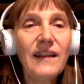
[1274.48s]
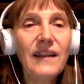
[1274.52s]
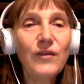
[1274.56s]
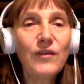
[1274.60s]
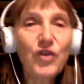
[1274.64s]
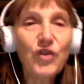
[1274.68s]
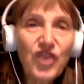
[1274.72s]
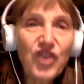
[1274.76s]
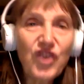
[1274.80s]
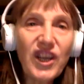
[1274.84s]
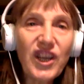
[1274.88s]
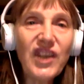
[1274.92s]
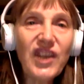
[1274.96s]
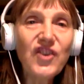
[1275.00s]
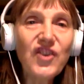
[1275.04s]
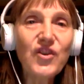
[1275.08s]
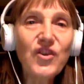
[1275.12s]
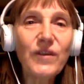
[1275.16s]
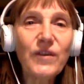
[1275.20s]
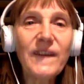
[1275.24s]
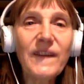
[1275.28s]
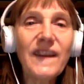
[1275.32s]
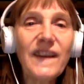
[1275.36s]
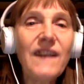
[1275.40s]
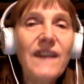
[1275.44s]
change
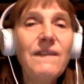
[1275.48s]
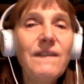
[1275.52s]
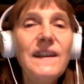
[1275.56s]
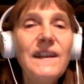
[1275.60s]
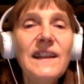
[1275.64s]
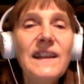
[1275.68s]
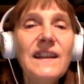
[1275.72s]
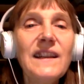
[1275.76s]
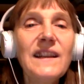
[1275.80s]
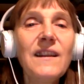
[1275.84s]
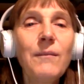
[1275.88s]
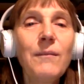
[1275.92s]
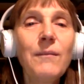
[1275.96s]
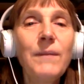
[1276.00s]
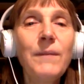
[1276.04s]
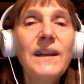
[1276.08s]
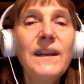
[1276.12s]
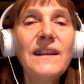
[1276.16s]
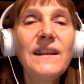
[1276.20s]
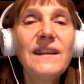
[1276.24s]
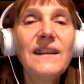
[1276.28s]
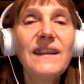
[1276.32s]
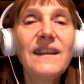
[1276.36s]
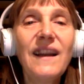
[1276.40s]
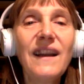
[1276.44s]
yourself a little
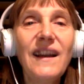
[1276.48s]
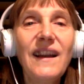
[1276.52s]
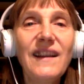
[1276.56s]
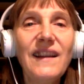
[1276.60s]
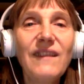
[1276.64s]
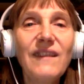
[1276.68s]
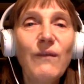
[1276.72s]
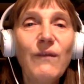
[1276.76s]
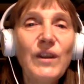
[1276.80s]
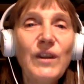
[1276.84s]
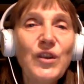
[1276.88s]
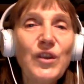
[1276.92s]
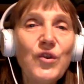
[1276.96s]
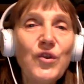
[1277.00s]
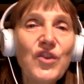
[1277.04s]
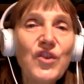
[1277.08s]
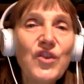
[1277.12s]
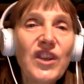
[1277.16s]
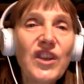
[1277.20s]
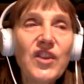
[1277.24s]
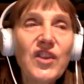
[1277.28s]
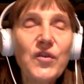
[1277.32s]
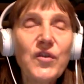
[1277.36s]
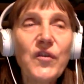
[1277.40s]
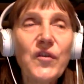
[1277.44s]
bit. And when you
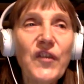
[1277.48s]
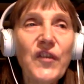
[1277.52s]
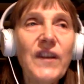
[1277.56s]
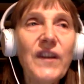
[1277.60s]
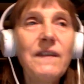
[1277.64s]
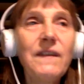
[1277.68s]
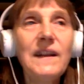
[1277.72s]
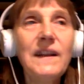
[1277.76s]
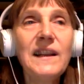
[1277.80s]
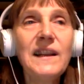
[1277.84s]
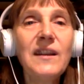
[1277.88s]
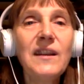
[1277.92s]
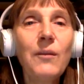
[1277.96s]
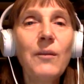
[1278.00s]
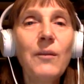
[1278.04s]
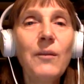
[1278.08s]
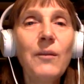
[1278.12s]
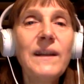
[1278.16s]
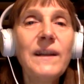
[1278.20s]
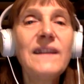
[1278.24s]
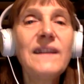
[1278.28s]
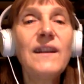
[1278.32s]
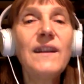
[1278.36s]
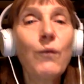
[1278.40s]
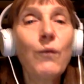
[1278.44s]
change yourself a little
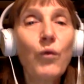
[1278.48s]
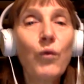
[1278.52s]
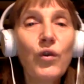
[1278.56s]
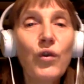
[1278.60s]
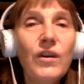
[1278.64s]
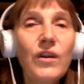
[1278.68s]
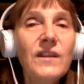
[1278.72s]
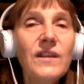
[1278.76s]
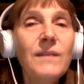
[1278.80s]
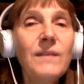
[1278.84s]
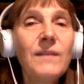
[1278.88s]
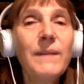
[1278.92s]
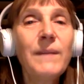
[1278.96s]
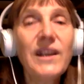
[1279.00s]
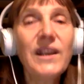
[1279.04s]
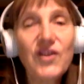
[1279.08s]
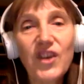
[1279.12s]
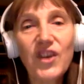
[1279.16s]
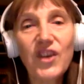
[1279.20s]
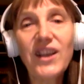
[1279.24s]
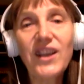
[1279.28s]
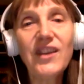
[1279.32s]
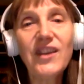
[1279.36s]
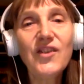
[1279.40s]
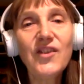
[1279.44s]
bit, the world may
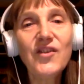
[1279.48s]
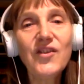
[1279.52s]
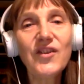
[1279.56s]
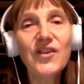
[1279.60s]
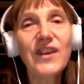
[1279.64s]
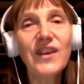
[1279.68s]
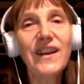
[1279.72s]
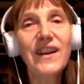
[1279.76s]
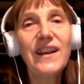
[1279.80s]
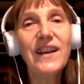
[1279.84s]
change.